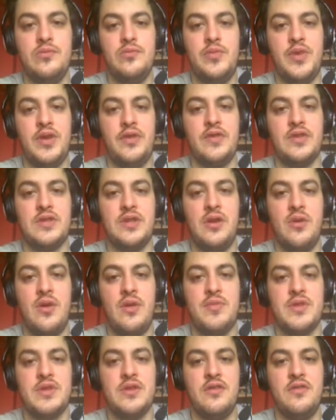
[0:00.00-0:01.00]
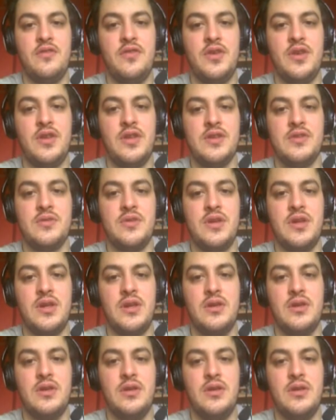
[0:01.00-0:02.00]
bit of a slow episode for you this week.
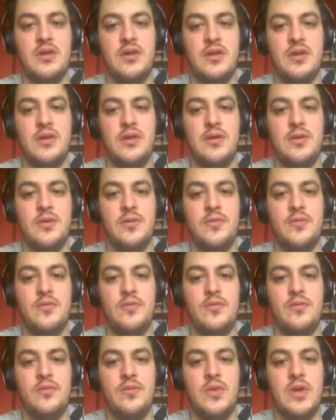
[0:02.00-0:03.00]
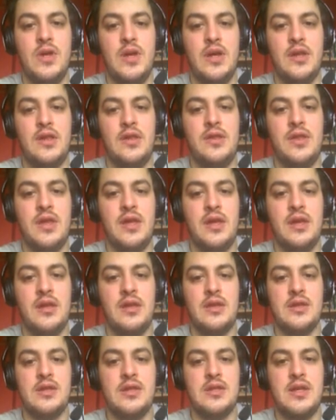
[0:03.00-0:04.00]
I think at
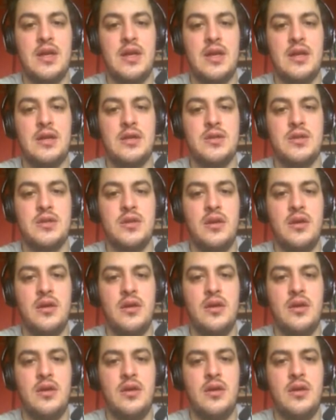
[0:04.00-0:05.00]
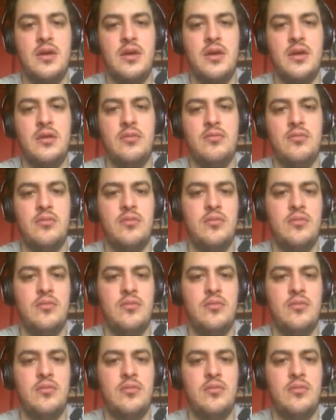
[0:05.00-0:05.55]
this stage I'm...